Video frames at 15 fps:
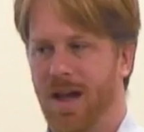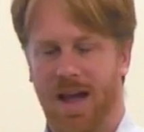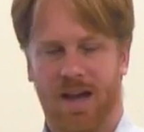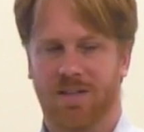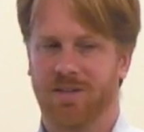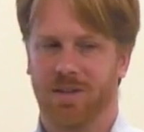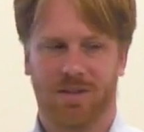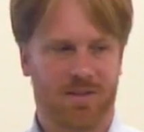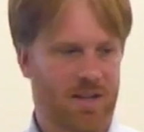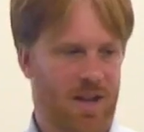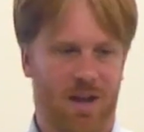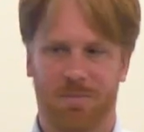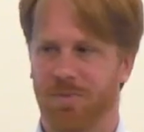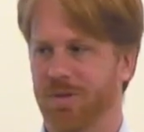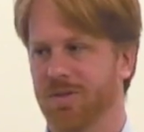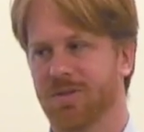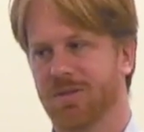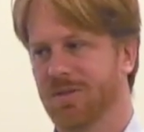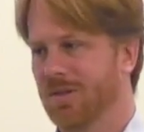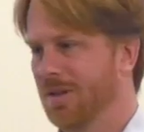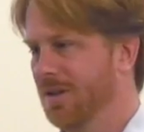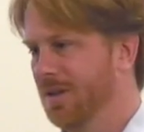access,
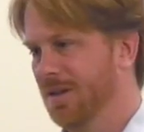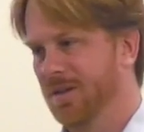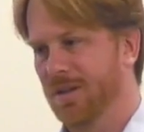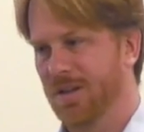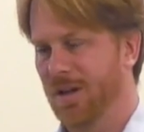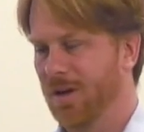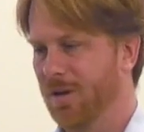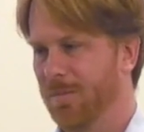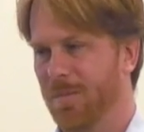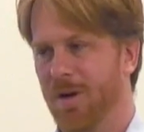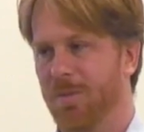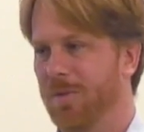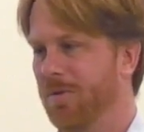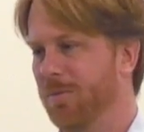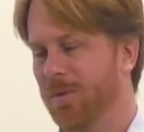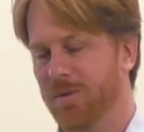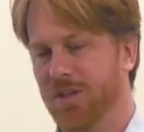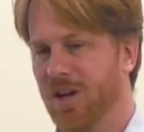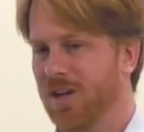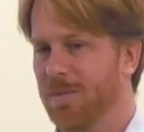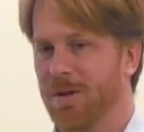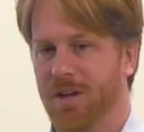campus. uh, we, we, will
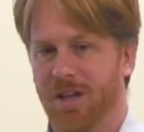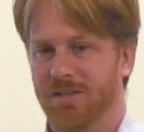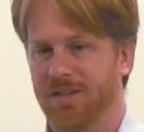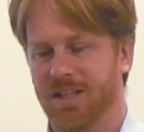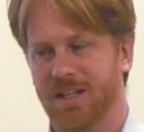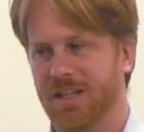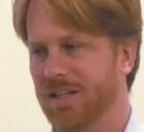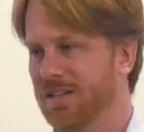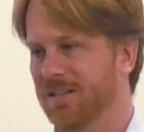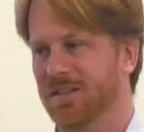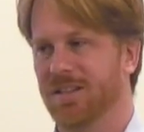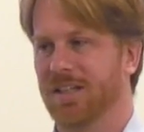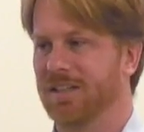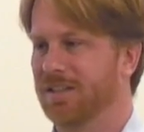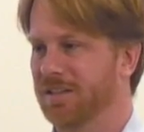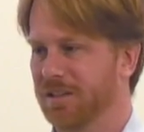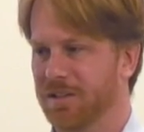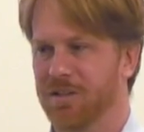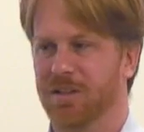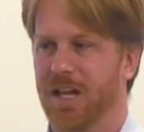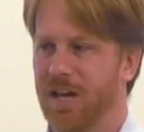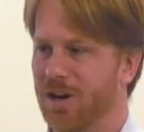talk about LTE like
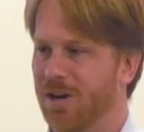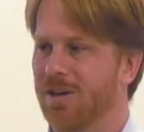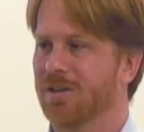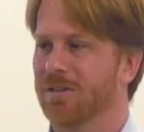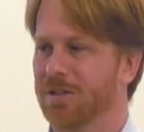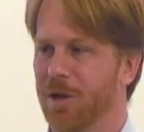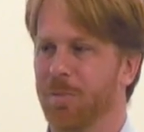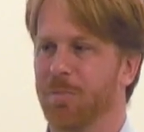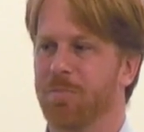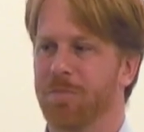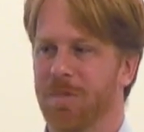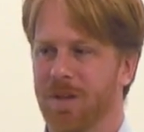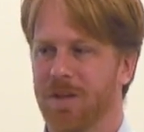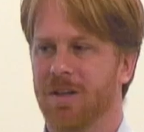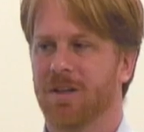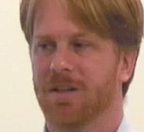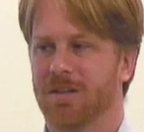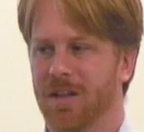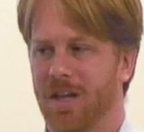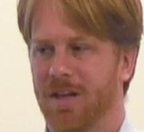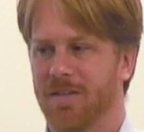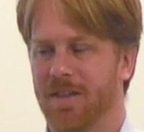later. You know,
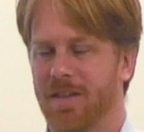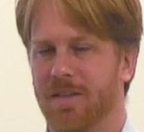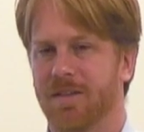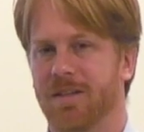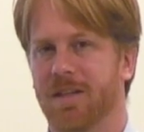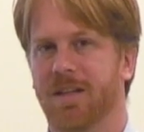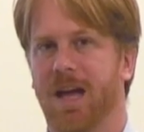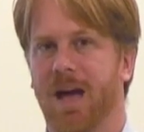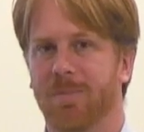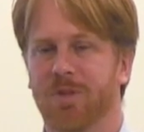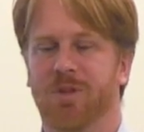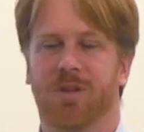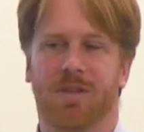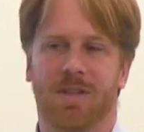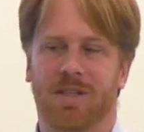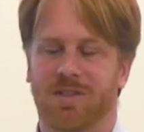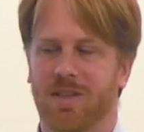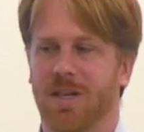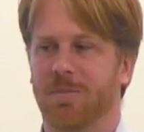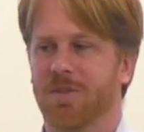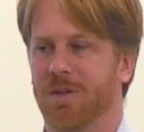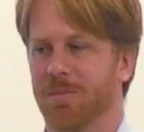that absolutely these
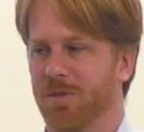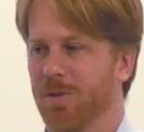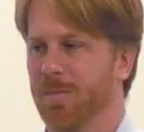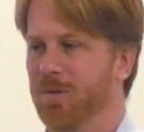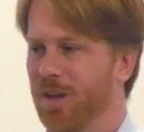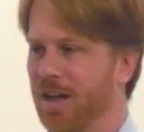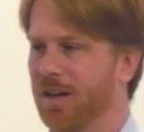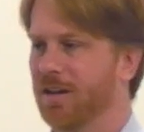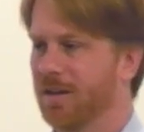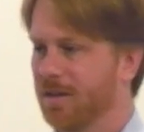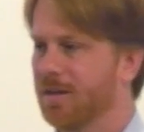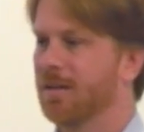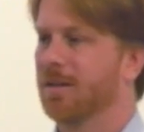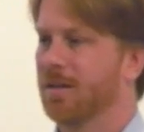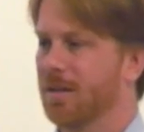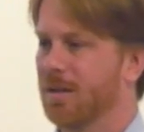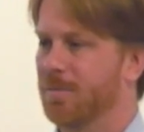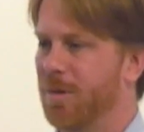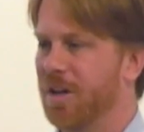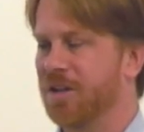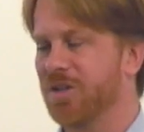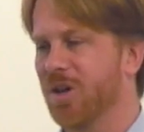themes can be replayed.
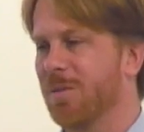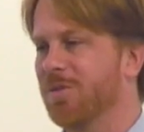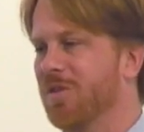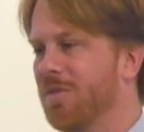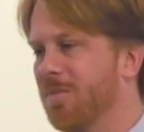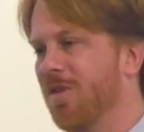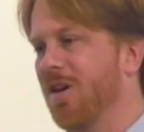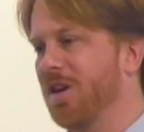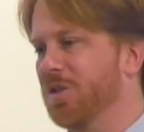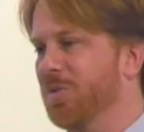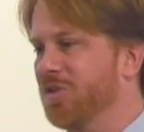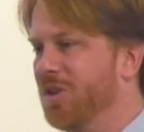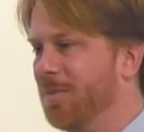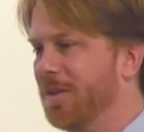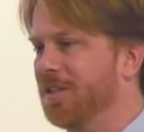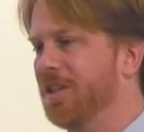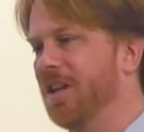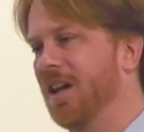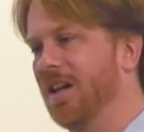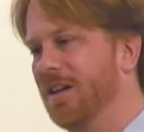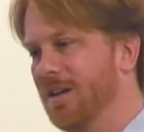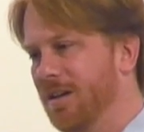But in terms of the products we're shipping
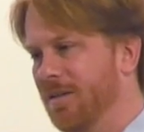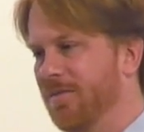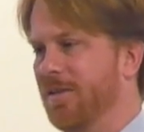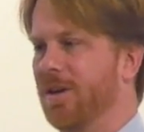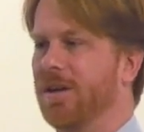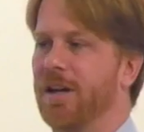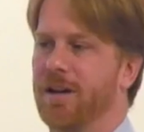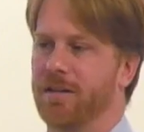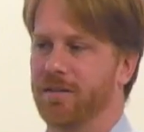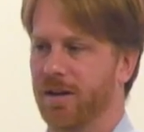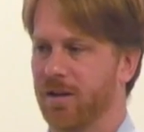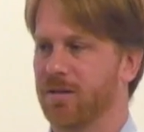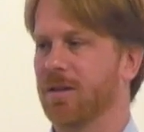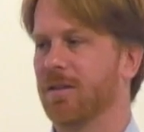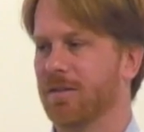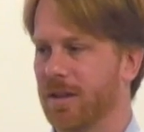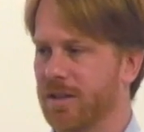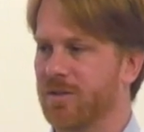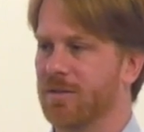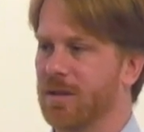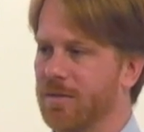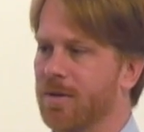today, very narrowly,
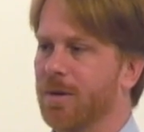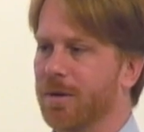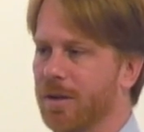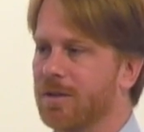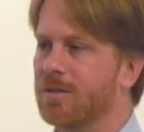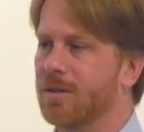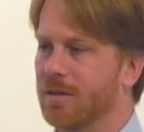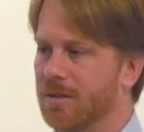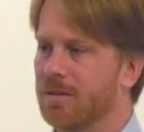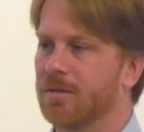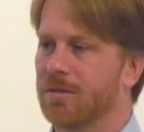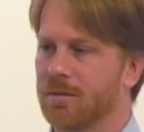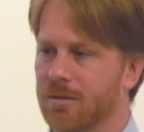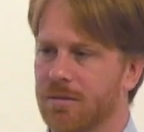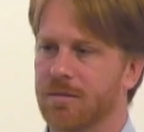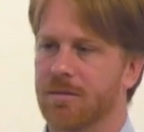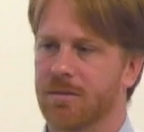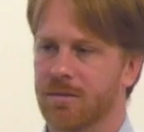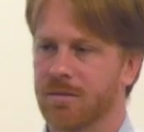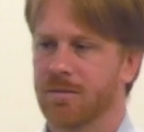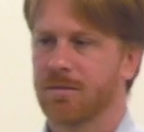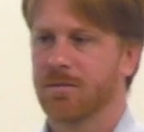laserly focused.
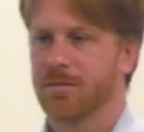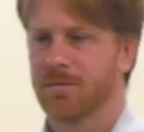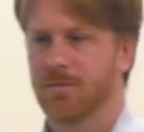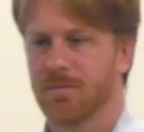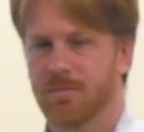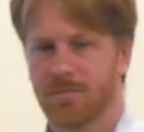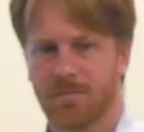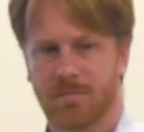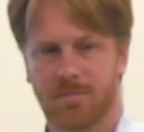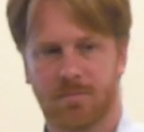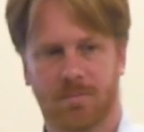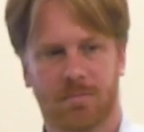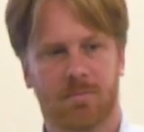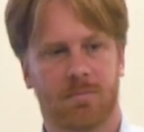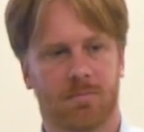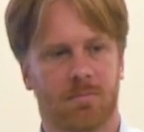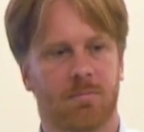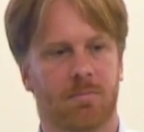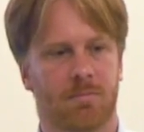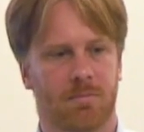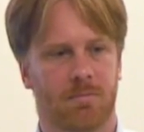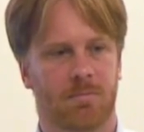Okay.
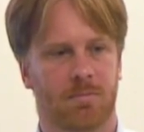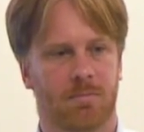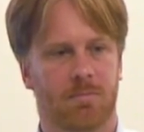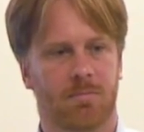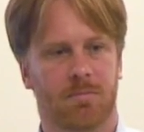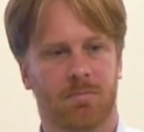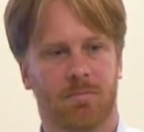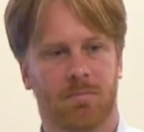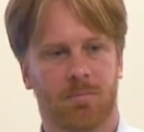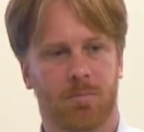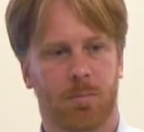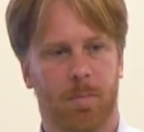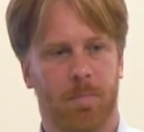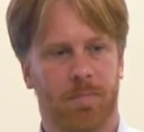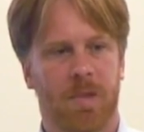Control network is in band.